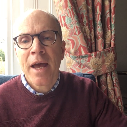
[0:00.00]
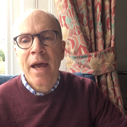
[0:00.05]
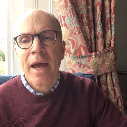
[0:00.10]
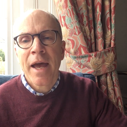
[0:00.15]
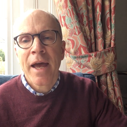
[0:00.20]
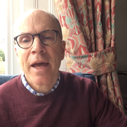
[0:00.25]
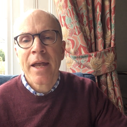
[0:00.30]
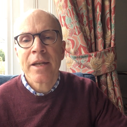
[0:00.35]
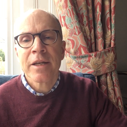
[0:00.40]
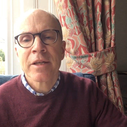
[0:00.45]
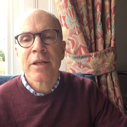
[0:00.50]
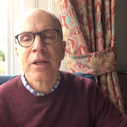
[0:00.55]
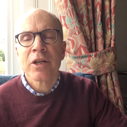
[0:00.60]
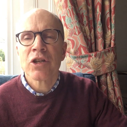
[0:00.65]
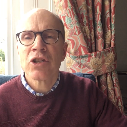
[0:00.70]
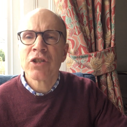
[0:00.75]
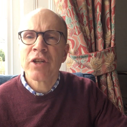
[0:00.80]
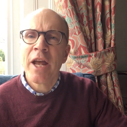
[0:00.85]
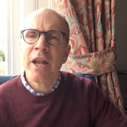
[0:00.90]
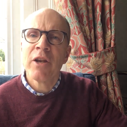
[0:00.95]
And
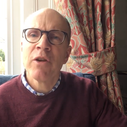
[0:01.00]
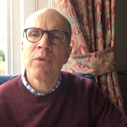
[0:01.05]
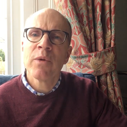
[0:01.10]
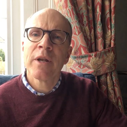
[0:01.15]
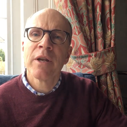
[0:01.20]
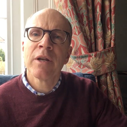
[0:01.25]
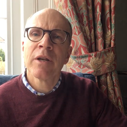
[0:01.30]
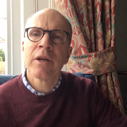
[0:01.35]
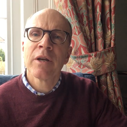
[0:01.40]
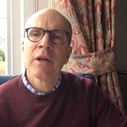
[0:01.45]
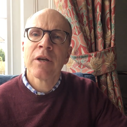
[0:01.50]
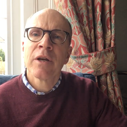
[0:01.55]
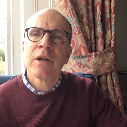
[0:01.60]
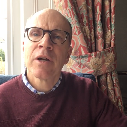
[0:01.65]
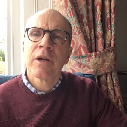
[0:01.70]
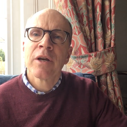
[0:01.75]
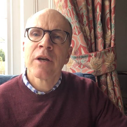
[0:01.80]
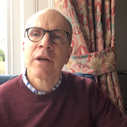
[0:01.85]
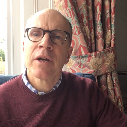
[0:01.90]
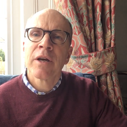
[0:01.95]
genuine
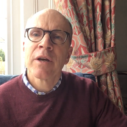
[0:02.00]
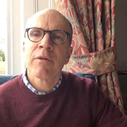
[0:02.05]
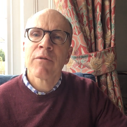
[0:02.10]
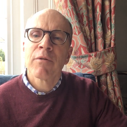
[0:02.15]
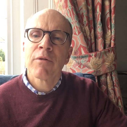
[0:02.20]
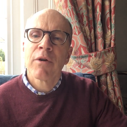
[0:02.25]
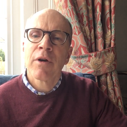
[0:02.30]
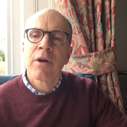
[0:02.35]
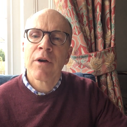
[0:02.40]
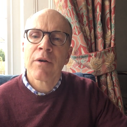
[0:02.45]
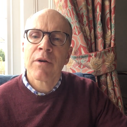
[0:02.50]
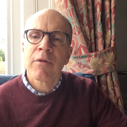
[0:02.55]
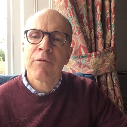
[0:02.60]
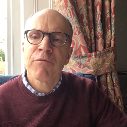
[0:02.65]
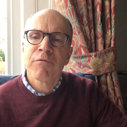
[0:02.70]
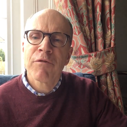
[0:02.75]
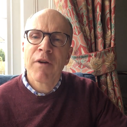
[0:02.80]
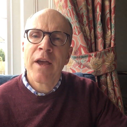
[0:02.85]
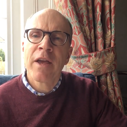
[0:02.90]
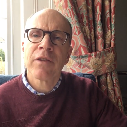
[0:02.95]

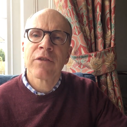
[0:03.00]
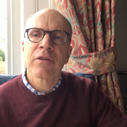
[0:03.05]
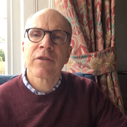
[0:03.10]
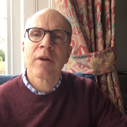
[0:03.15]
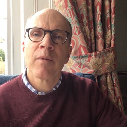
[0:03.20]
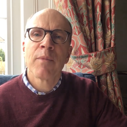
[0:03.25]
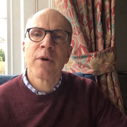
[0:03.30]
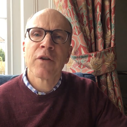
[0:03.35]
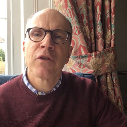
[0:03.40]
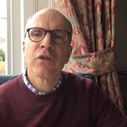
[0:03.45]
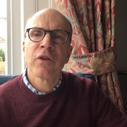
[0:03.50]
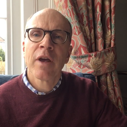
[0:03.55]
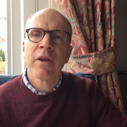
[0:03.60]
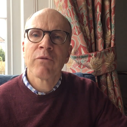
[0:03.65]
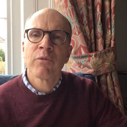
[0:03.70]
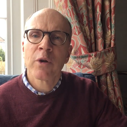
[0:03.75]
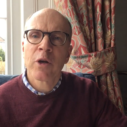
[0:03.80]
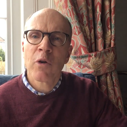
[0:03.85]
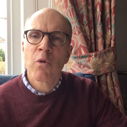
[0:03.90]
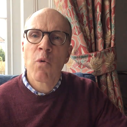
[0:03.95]
faith, someone
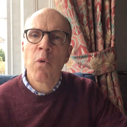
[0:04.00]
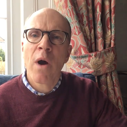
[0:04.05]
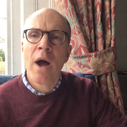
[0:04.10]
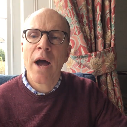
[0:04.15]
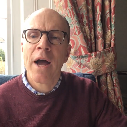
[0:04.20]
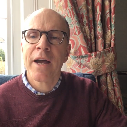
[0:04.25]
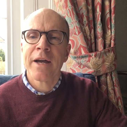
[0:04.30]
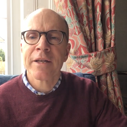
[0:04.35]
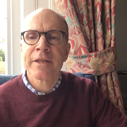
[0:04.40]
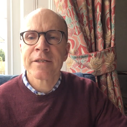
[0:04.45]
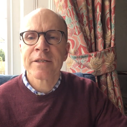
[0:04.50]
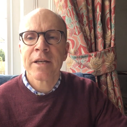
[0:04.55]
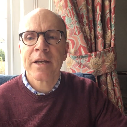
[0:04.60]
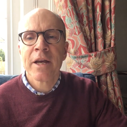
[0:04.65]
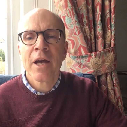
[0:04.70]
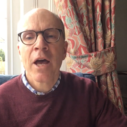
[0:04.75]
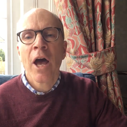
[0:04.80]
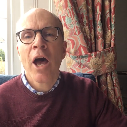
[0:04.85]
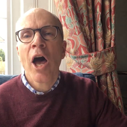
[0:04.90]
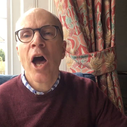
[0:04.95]
said, requires
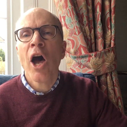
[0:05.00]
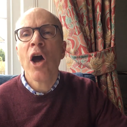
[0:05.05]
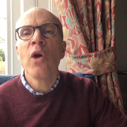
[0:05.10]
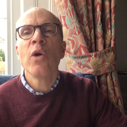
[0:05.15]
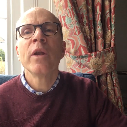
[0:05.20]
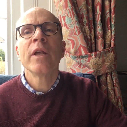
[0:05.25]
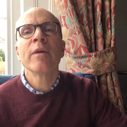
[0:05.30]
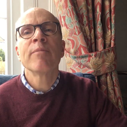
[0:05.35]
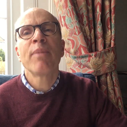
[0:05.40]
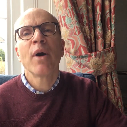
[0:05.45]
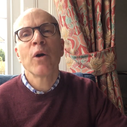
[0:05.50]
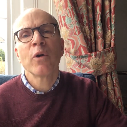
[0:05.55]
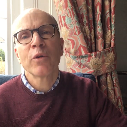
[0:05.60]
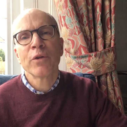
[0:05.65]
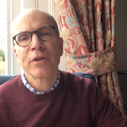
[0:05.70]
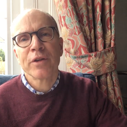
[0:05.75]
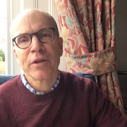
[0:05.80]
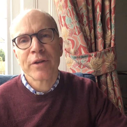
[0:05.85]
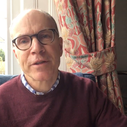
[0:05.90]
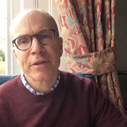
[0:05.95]
holy
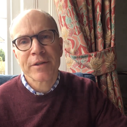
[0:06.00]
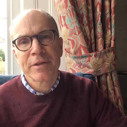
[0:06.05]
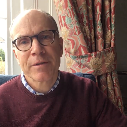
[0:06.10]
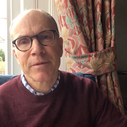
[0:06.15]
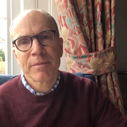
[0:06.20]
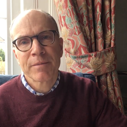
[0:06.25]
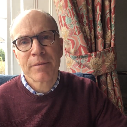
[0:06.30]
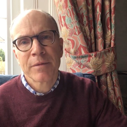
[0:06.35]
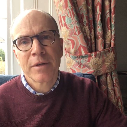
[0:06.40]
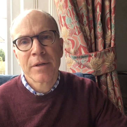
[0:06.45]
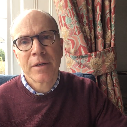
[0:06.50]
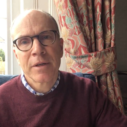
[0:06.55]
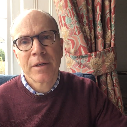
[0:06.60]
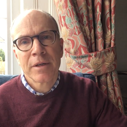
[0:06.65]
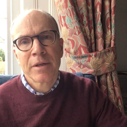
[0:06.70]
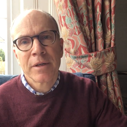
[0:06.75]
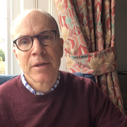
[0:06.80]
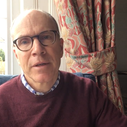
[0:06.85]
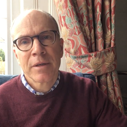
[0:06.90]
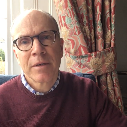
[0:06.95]
boldness.
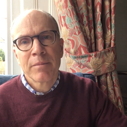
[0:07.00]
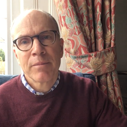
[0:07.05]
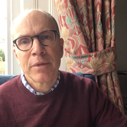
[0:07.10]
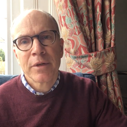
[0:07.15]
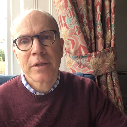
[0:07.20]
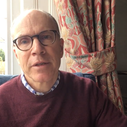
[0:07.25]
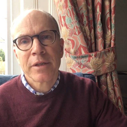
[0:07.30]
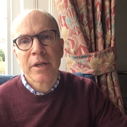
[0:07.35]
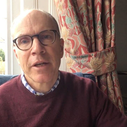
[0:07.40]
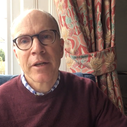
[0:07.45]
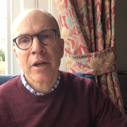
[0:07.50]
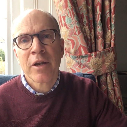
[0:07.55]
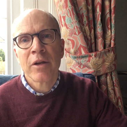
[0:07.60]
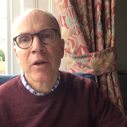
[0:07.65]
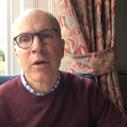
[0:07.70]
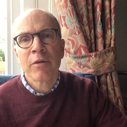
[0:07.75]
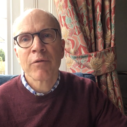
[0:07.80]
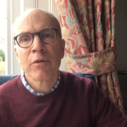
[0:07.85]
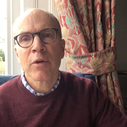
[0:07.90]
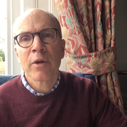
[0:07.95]
But I don't
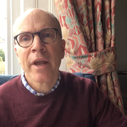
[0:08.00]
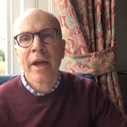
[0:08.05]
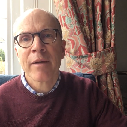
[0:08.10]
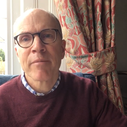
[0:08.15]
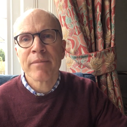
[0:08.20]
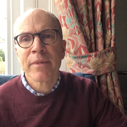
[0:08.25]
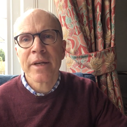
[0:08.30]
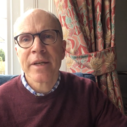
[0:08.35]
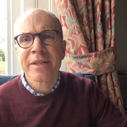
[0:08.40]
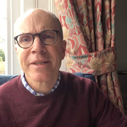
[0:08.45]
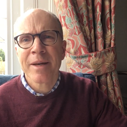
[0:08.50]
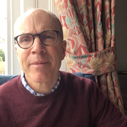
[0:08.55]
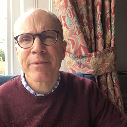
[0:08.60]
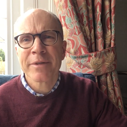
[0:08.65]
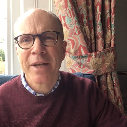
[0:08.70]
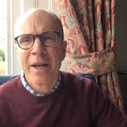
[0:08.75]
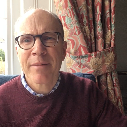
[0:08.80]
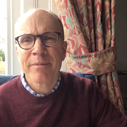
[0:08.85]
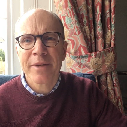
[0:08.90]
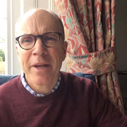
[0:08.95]
know if you're like me,
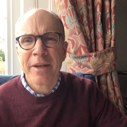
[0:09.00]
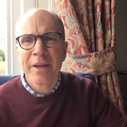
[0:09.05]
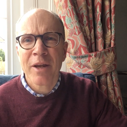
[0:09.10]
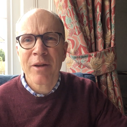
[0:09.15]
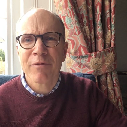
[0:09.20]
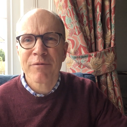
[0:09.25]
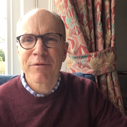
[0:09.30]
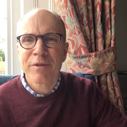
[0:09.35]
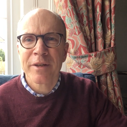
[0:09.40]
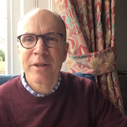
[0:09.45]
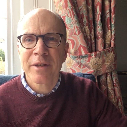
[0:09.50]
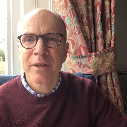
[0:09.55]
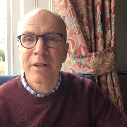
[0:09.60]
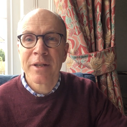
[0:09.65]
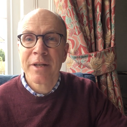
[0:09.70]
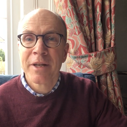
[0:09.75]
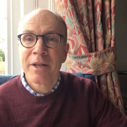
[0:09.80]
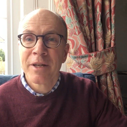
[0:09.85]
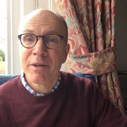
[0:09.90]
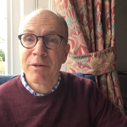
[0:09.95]
sometimes I don't feel
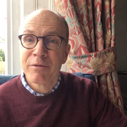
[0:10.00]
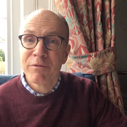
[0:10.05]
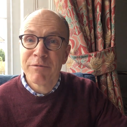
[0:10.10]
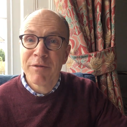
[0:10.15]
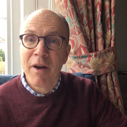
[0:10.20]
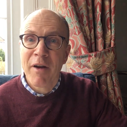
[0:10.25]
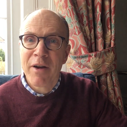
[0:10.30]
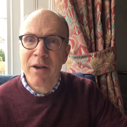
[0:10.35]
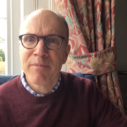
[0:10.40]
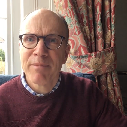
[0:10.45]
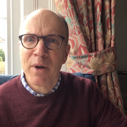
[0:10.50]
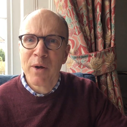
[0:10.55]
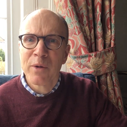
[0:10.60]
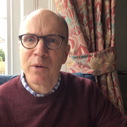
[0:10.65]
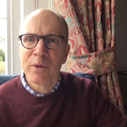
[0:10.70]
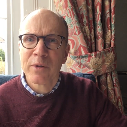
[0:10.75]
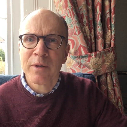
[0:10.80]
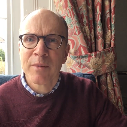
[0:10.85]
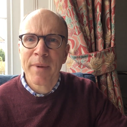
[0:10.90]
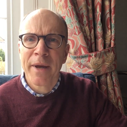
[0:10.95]
very
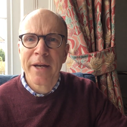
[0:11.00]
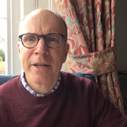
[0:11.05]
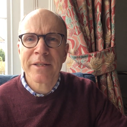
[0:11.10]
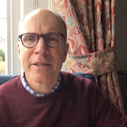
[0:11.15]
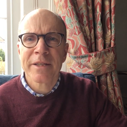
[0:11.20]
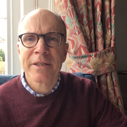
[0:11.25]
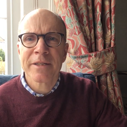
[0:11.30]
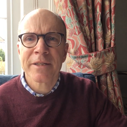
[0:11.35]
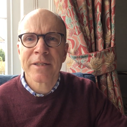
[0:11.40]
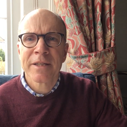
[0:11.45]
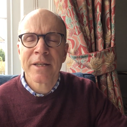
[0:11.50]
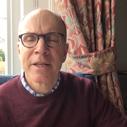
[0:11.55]
bold about it.